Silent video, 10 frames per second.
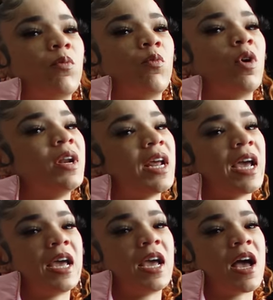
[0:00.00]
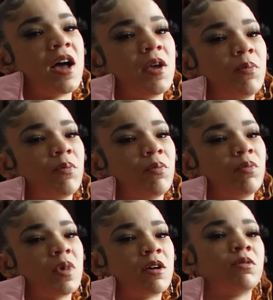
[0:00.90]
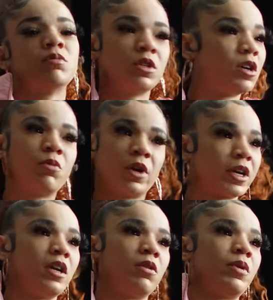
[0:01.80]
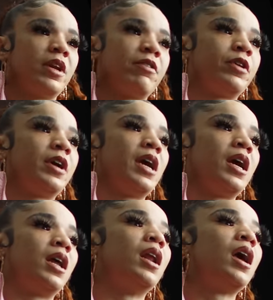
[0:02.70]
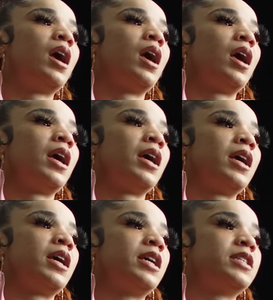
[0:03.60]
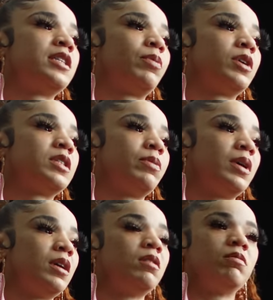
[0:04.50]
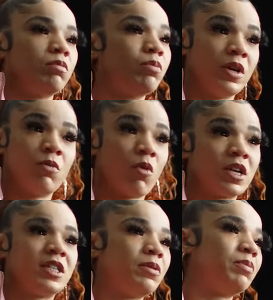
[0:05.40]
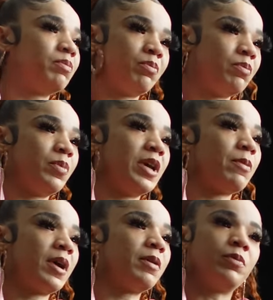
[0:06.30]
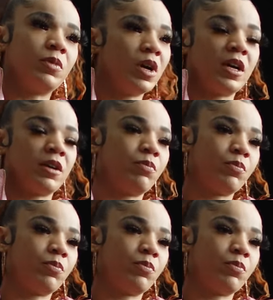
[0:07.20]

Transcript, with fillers: one day I'm out, you know, working or whatever, and he's supposed to be, watching, being my uh,